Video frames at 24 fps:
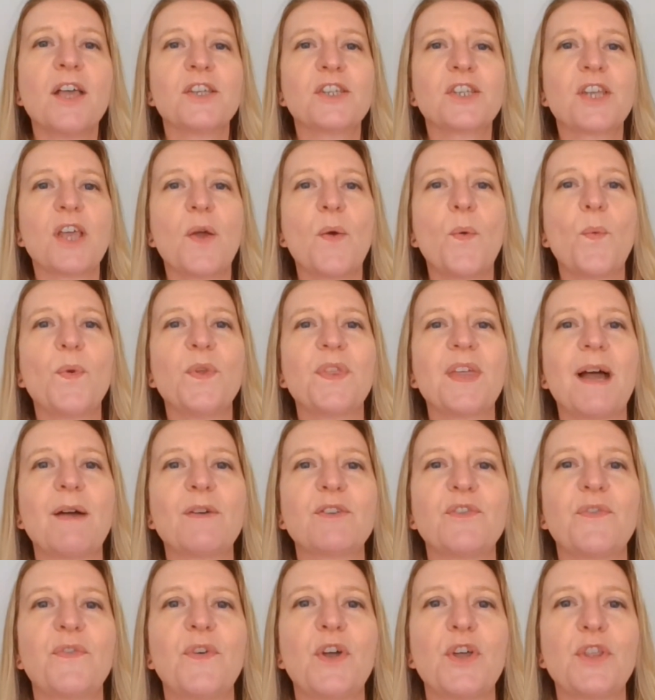So
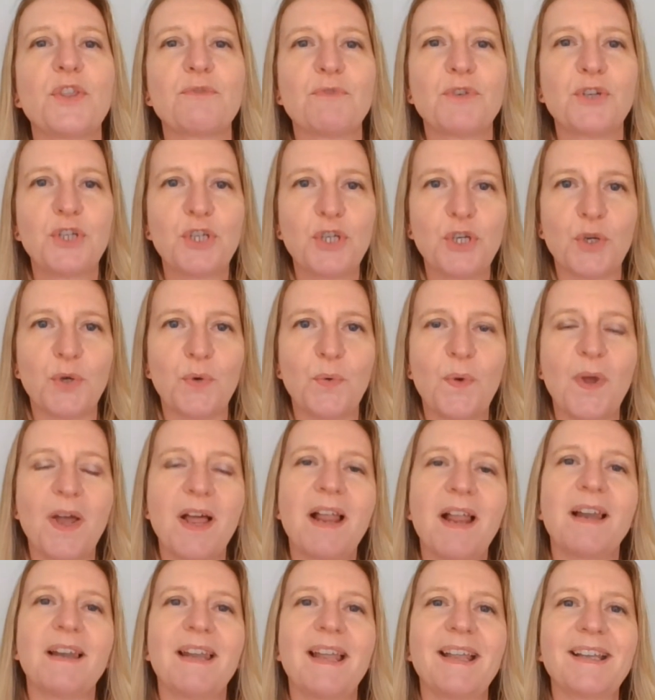without further ado,
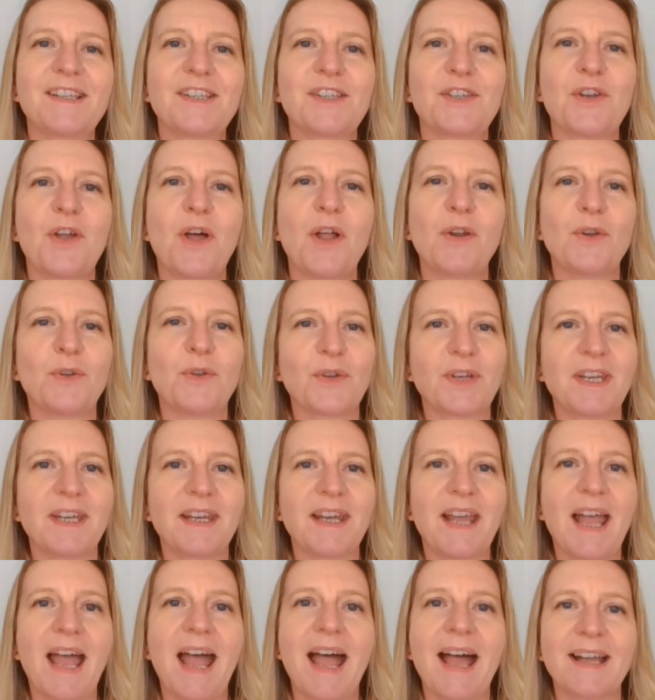let's start
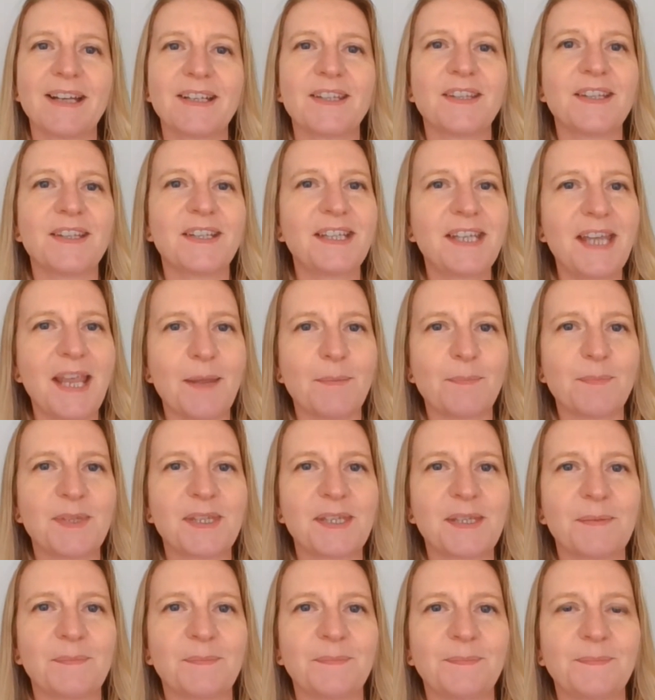looking at the tips.